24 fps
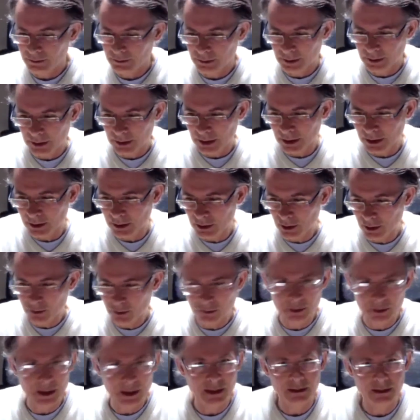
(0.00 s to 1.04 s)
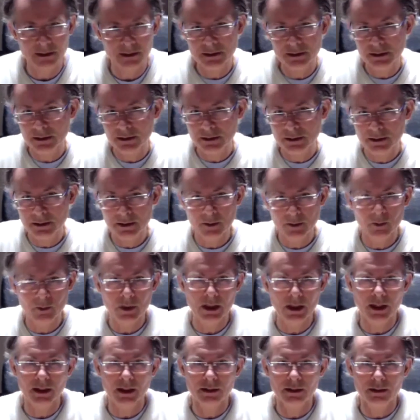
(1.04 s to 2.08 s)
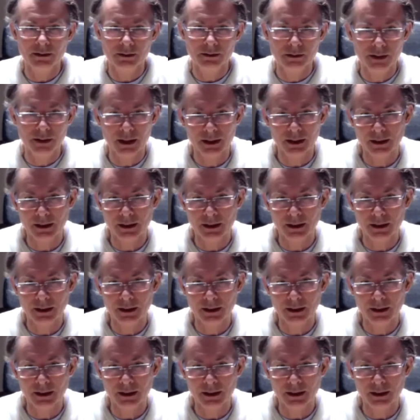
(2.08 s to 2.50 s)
interconnected system can